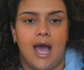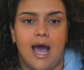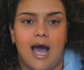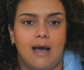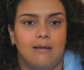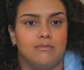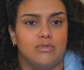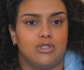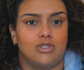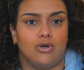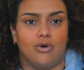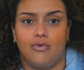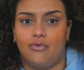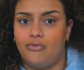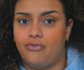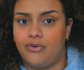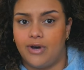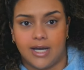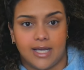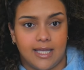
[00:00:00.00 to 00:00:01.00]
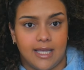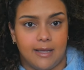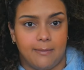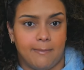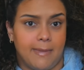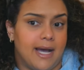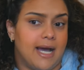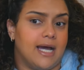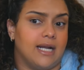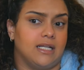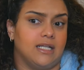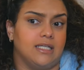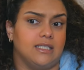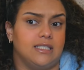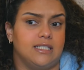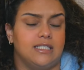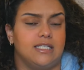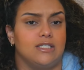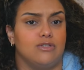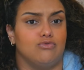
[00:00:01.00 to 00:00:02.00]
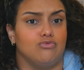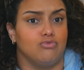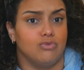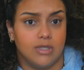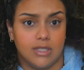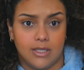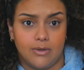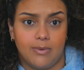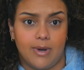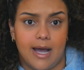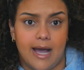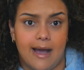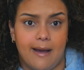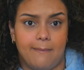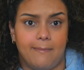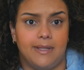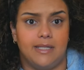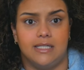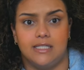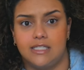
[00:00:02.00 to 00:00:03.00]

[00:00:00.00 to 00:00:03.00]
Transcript: I'm so fucking mad. Like, this is really what happened.